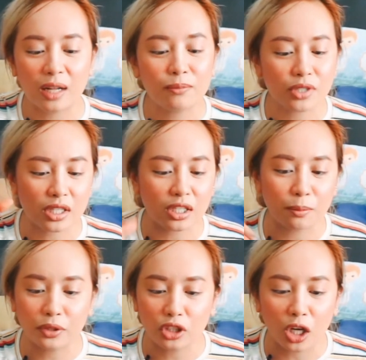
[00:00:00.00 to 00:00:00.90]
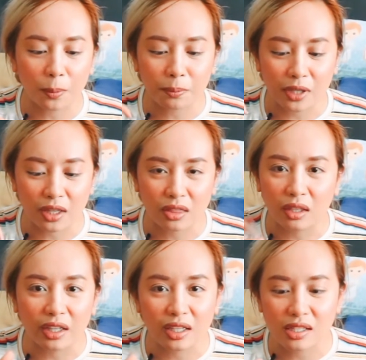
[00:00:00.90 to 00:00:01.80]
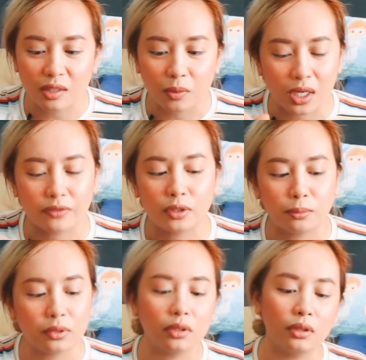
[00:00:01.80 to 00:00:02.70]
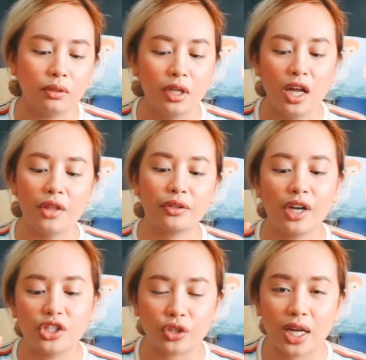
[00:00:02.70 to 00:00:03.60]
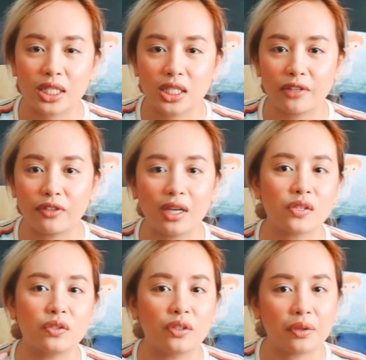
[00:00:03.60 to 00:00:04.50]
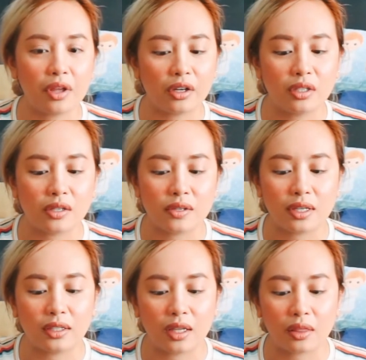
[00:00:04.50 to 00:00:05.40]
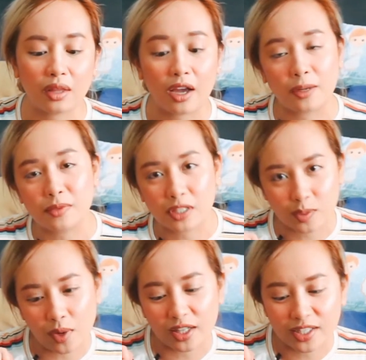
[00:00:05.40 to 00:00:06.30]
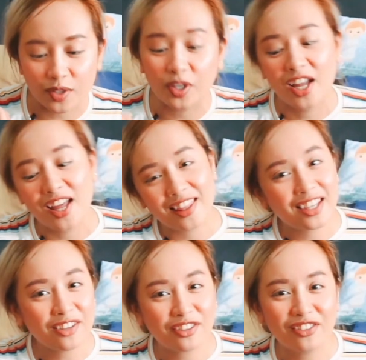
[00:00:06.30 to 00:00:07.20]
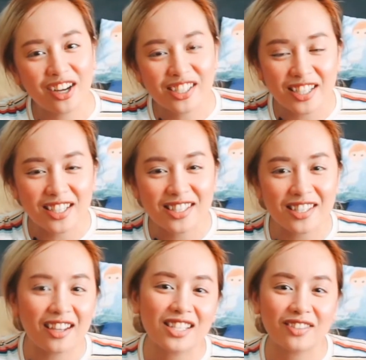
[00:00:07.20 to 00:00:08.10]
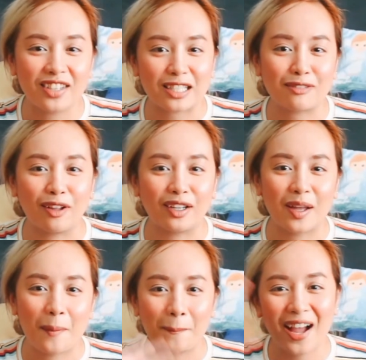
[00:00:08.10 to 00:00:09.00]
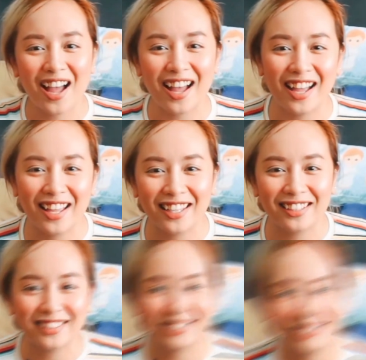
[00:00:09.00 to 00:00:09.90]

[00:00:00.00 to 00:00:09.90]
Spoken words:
I'm just gonna put up like the links and whatever below their address. If you guys are near the area, so you can get the items as well. So thank you for watching. See you guys on the next vlog. Bye!